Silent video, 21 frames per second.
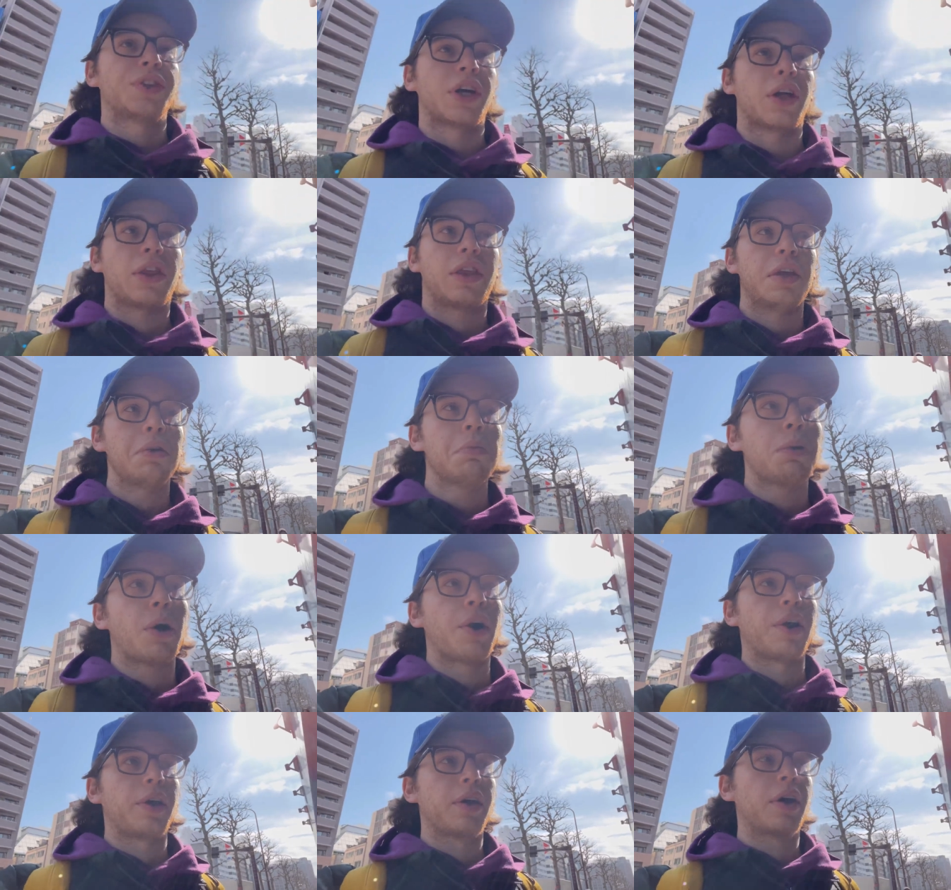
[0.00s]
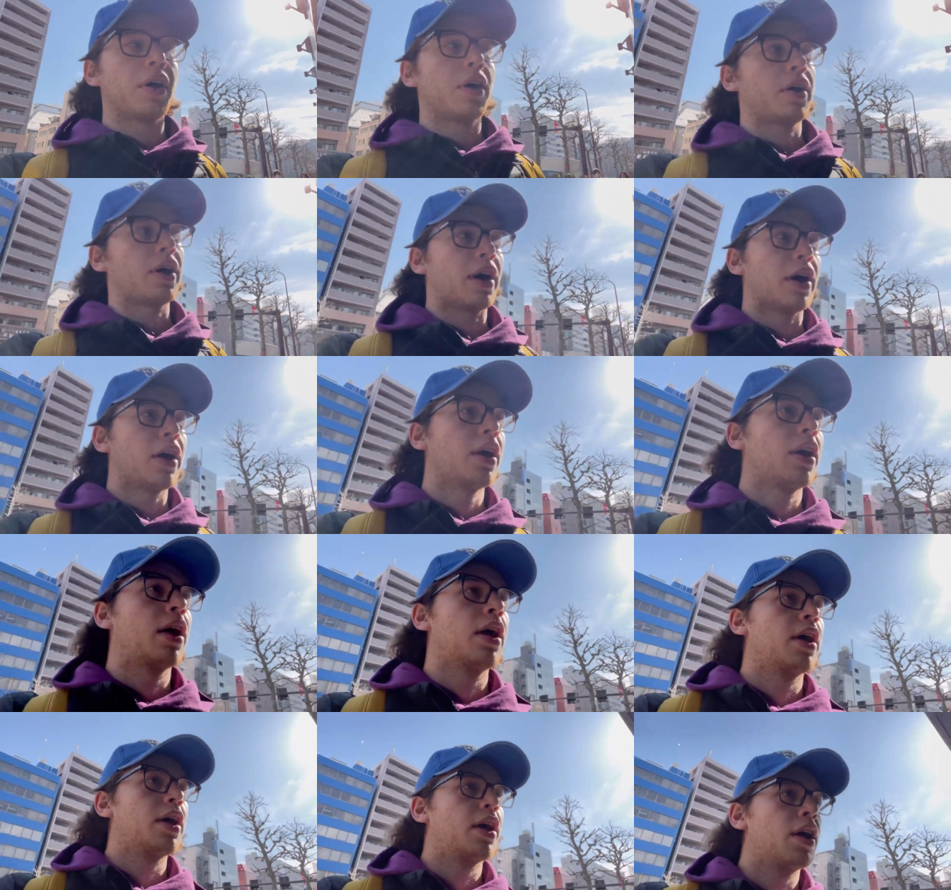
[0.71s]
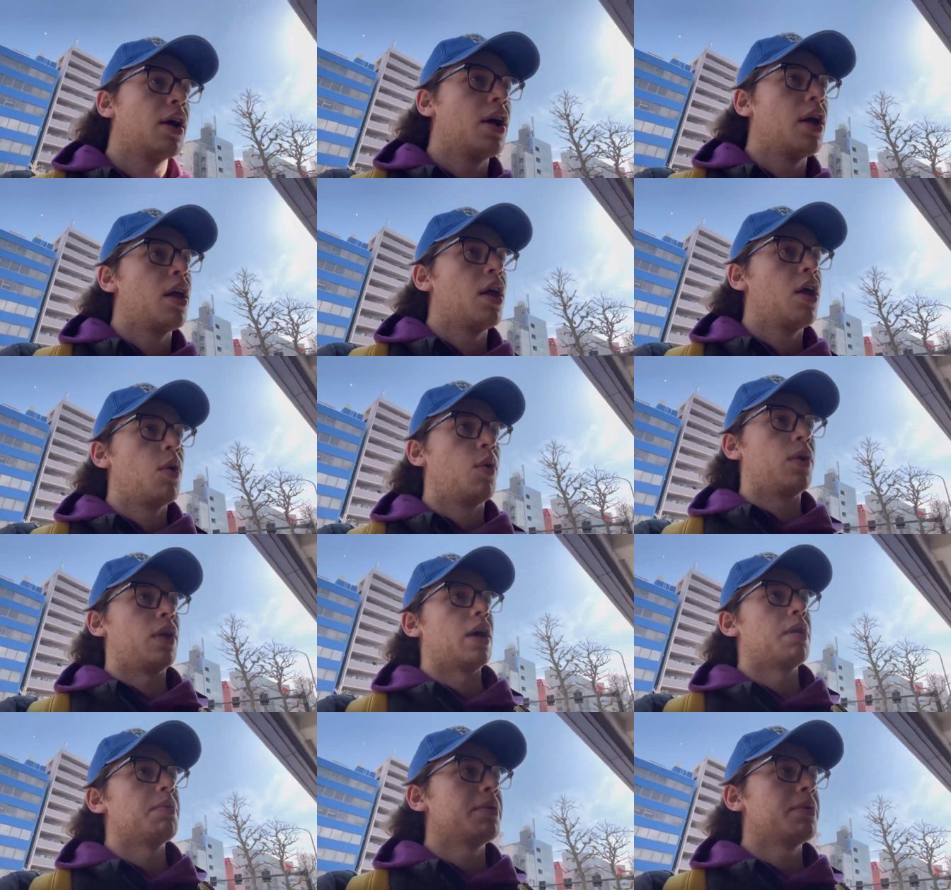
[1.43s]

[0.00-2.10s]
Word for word: like a theme park, okay. Well, I'm